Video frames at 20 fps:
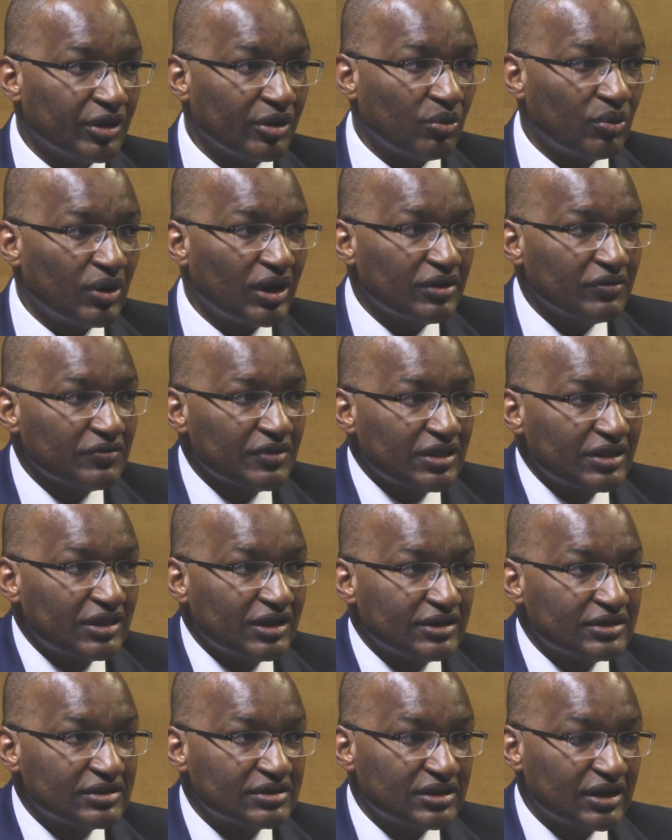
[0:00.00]
One of the
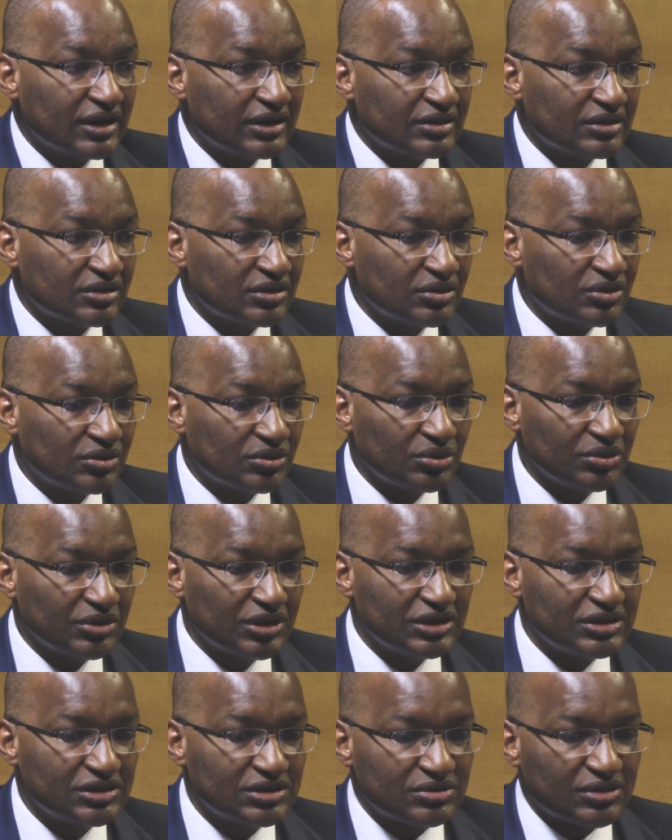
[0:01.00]
things that through
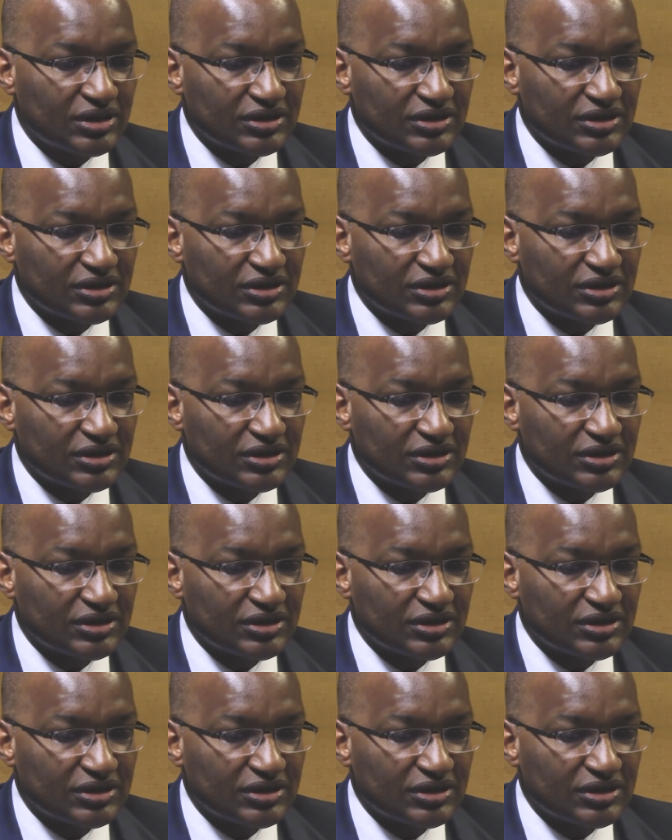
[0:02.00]
these